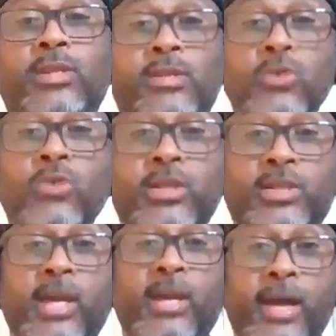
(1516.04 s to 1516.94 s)
you can
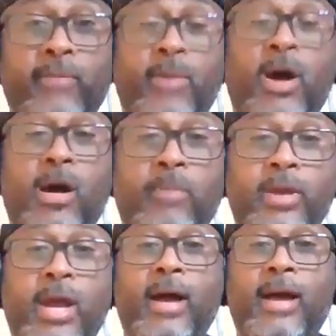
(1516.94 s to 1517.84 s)
say that, Bob,
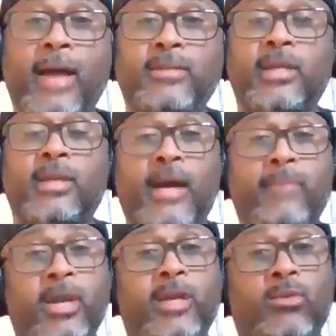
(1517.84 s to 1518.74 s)
but I think I
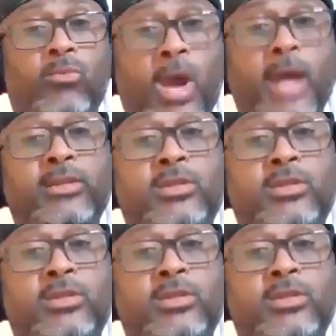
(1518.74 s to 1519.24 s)
made the right